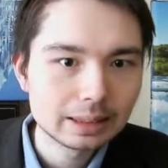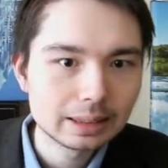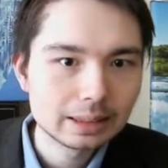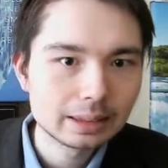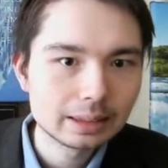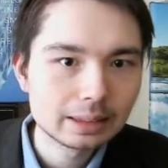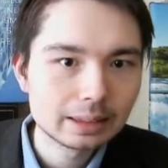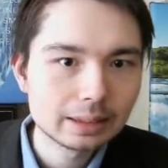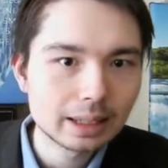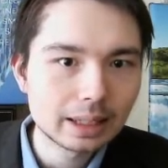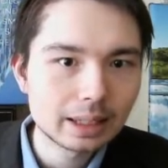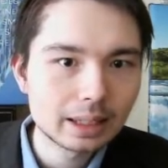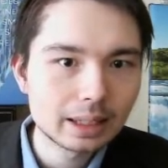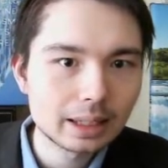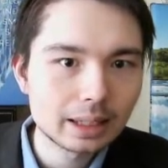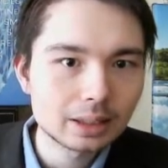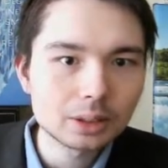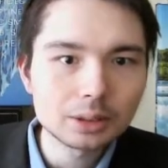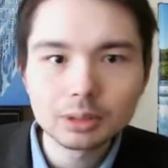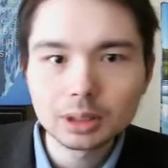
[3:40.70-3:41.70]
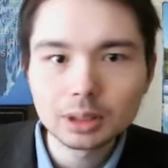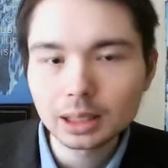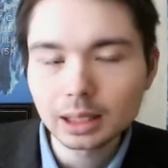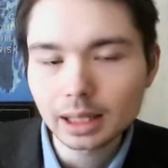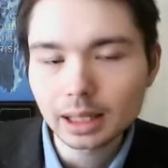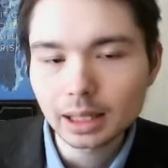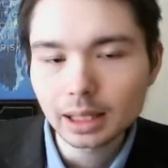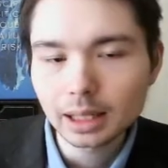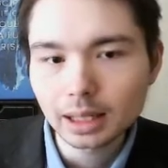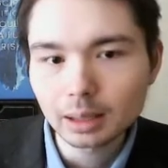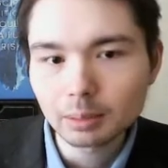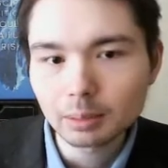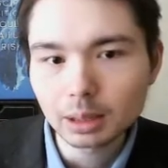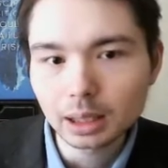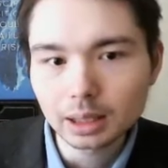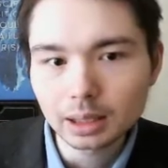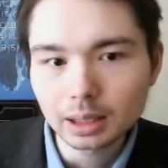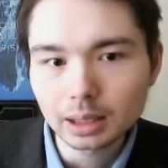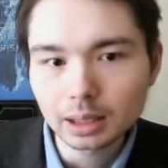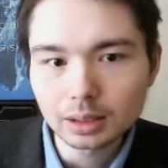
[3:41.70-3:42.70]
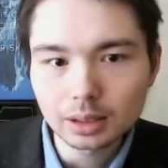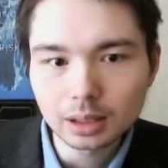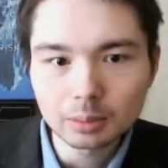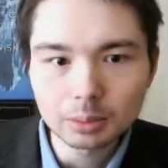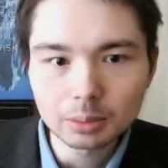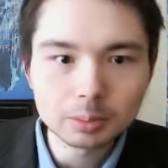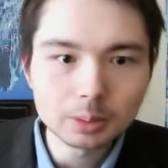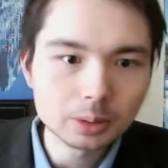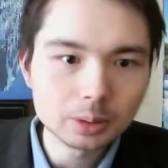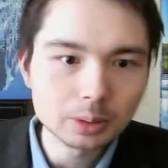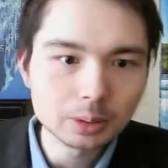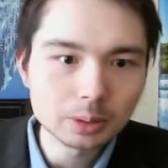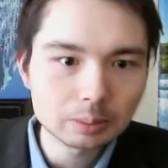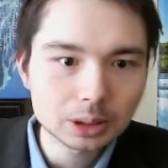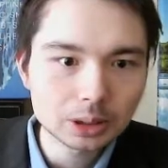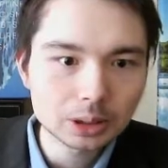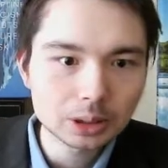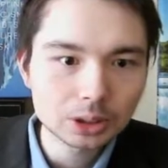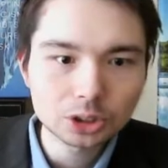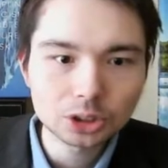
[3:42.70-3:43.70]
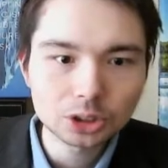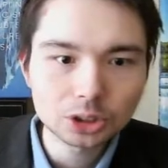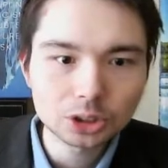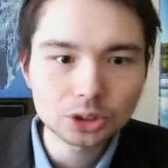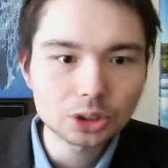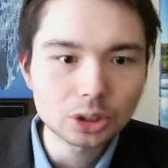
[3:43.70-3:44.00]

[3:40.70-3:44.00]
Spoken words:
And I don't really care that black is up a pawn because it's just so